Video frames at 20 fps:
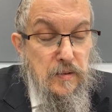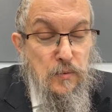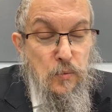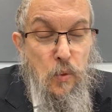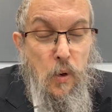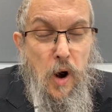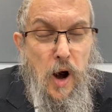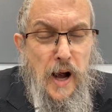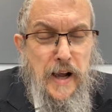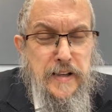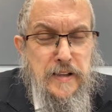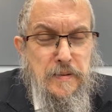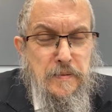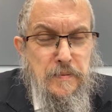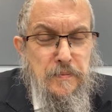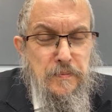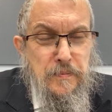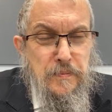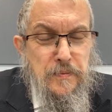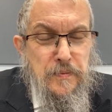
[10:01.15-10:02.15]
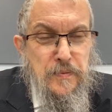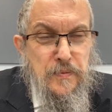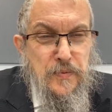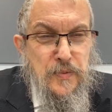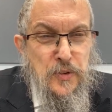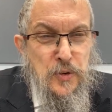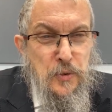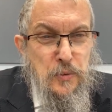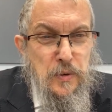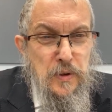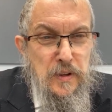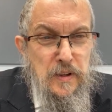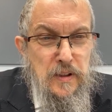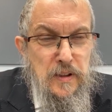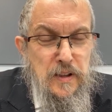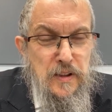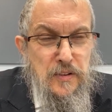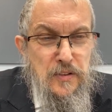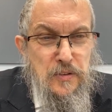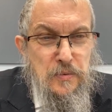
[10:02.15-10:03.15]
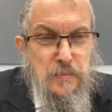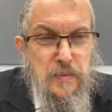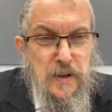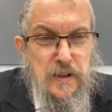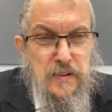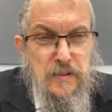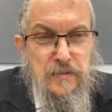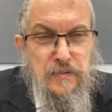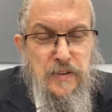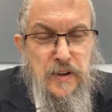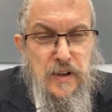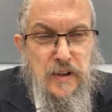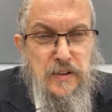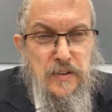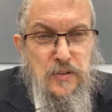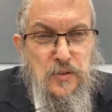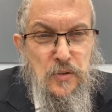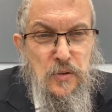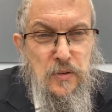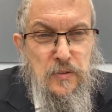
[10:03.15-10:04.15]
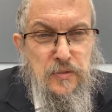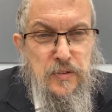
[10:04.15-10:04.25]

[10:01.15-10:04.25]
Why? To release my divine soul